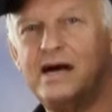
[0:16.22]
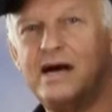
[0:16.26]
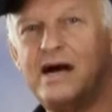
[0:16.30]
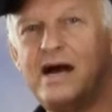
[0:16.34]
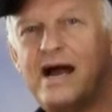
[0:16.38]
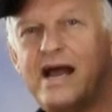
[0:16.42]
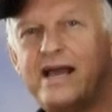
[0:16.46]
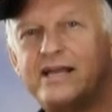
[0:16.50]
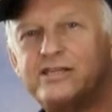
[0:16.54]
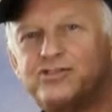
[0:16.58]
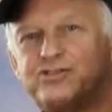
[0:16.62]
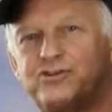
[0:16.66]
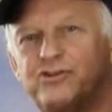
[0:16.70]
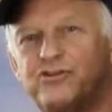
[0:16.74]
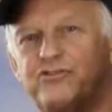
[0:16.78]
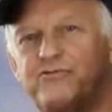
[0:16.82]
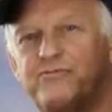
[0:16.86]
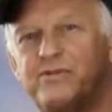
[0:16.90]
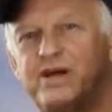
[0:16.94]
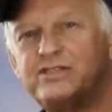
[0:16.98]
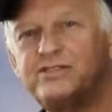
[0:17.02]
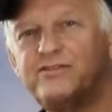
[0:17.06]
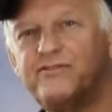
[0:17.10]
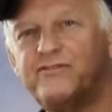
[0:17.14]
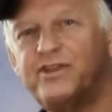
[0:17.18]
Hi, it's Drew
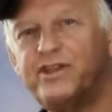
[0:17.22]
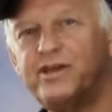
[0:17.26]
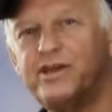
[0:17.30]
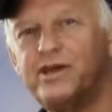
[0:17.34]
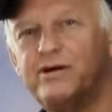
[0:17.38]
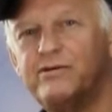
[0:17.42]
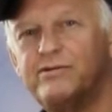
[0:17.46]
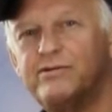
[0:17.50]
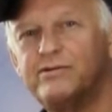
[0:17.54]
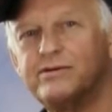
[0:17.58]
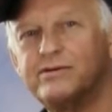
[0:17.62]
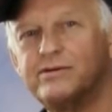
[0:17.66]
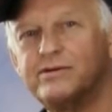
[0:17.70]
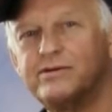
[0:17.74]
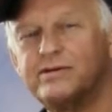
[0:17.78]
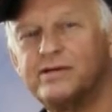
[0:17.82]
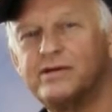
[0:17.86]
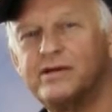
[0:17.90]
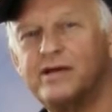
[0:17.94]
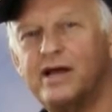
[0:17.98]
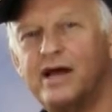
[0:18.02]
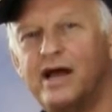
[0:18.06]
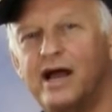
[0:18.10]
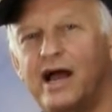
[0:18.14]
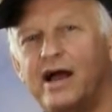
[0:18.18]
from Alzo Video,
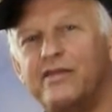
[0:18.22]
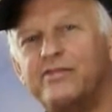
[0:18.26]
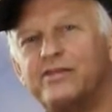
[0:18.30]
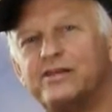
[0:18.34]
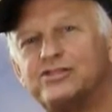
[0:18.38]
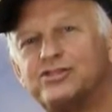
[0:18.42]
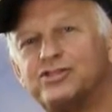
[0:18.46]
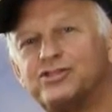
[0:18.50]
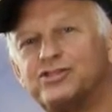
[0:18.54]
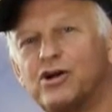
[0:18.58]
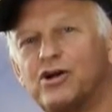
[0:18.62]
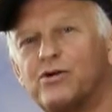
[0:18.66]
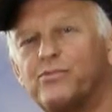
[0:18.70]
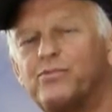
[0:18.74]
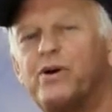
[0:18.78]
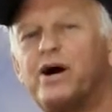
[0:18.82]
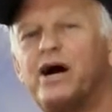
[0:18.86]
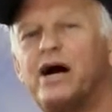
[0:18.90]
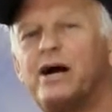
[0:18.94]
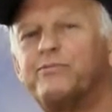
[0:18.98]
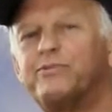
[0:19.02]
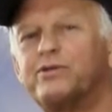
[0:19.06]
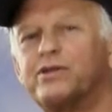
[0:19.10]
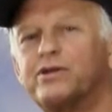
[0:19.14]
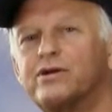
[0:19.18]
and this is our
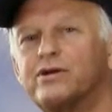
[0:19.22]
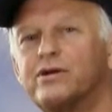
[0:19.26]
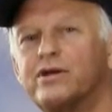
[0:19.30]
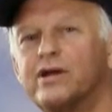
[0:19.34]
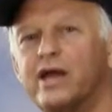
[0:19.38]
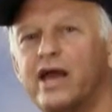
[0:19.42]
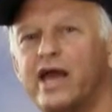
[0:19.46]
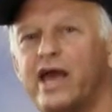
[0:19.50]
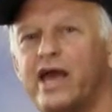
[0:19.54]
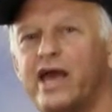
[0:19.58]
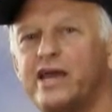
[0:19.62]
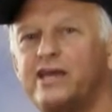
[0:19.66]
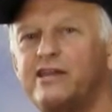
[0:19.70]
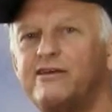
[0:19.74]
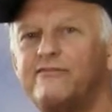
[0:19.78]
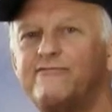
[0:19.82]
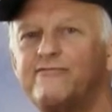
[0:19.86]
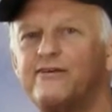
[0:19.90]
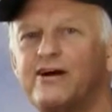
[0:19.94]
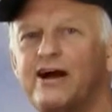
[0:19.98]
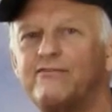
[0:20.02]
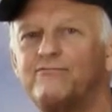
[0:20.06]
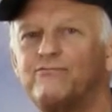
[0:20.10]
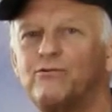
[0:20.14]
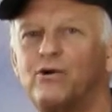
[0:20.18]
popular
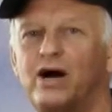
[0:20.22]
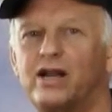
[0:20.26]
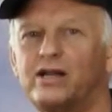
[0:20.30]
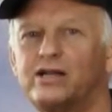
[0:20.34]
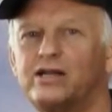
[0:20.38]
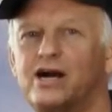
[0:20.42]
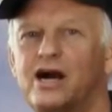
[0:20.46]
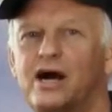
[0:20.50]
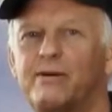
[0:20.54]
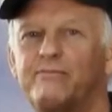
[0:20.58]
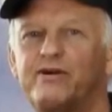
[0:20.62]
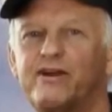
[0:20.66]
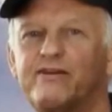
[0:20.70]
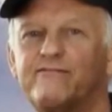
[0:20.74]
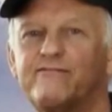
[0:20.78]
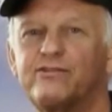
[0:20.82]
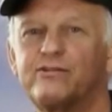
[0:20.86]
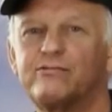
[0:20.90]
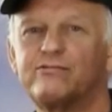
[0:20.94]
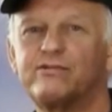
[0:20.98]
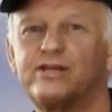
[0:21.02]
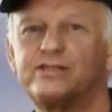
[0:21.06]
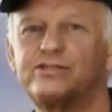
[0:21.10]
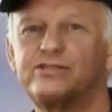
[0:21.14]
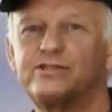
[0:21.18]
85 watt compact
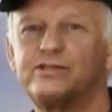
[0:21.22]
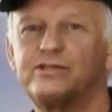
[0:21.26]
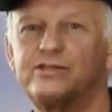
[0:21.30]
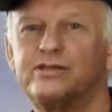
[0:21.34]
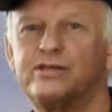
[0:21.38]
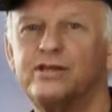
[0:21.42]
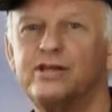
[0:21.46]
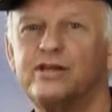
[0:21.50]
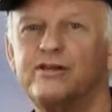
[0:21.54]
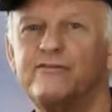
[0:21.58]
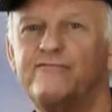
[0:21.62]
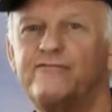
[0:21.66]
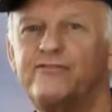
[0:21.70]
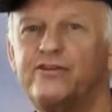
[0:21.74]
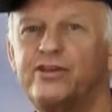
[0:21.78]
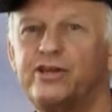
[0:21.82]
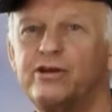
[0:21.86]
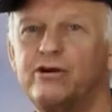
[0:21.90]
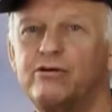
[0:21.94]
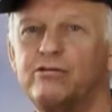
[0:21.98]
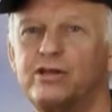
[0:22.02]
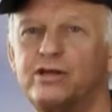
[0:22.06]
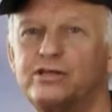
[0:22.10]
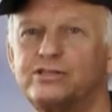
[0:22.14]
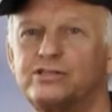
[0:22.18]
fluorescent
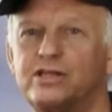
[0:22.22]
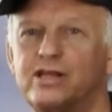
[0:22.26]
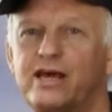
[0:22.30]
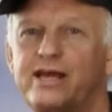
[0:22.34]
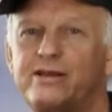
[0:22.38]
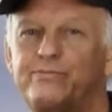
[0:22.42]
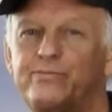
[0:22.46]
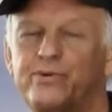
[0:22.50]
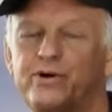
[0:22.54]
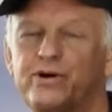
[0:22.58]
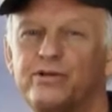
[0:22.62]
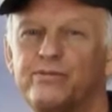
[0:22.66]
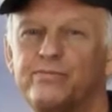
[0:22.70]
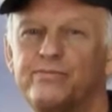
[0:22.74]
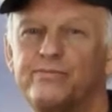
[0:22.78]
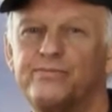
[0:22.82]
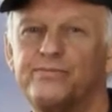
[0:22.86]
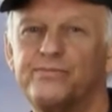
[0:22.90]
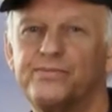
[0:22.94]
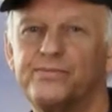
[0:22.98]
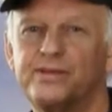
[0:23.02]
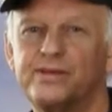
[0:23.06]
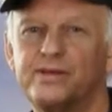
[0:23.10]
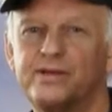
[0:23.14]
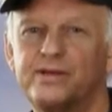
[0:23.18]
Videolux light bulb.
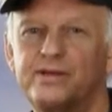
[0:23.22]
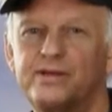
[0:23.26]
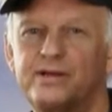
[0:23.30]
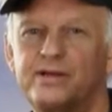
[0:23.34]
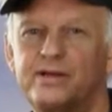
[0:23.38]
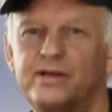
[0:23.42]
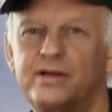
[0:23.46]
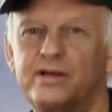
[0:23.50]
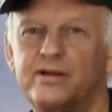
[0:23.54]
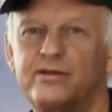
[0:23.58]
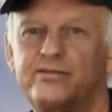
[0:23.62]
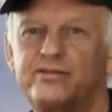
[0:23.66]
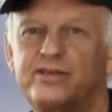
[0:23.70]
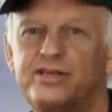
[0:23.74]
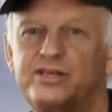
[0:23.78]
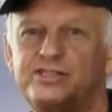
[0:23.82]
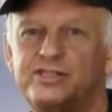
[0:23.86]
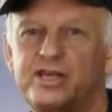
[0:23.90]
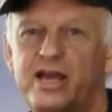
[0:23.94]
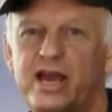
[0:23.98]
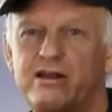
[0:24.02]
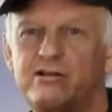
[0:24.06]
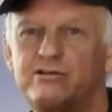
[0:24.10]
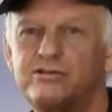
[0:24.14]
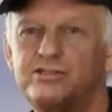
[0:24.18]

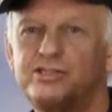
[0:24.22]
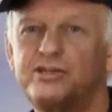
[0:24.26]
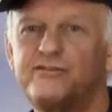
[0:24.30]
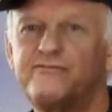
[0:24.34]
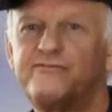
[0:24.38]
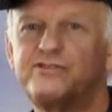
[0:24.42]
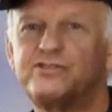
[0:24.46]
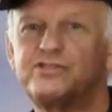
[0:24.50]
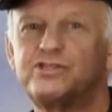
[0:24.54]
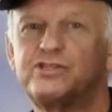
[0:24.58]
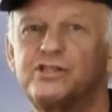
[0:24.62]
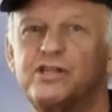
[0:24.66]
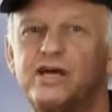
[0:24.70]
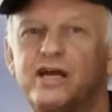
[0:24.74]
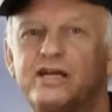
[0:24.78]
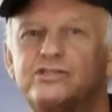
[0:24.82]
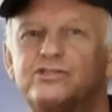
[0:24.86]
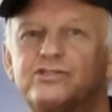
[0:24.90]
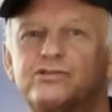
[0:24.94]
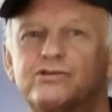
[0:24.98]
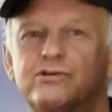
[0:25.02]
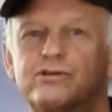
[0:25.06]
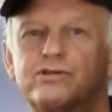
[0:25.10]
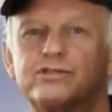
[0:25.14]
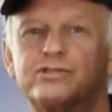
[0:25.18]
This energy efficient
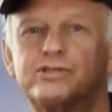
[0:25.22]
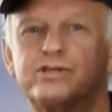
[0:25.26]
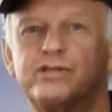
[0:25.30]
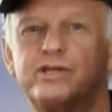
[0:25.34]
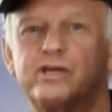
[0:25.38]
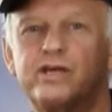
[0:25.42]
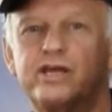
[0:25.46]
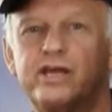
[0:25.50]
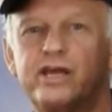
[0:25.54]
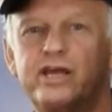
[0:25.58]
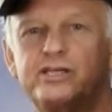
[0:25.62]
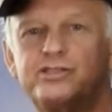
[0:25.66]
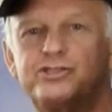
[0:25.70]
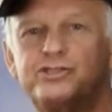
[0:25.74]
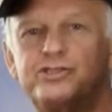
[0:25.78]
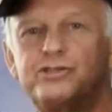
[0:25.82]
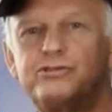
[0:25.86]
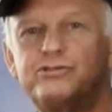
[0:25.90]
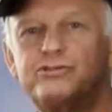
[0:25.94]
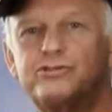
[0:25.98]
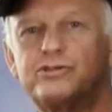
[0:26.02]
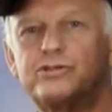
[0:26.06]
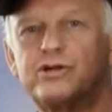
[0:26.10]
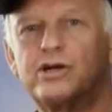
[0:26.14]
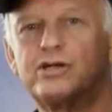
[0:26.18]
light source is
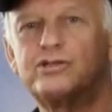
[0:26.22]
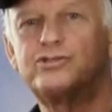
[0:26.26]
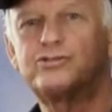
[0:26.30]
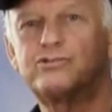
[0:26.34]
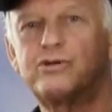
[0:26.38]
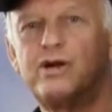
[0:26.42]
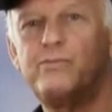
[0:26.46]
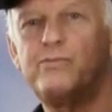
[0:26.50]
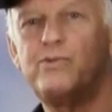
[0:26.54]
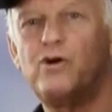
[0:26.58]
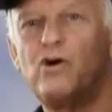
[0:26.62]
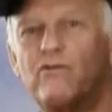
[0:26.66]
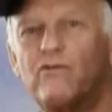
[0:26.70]
used in our drum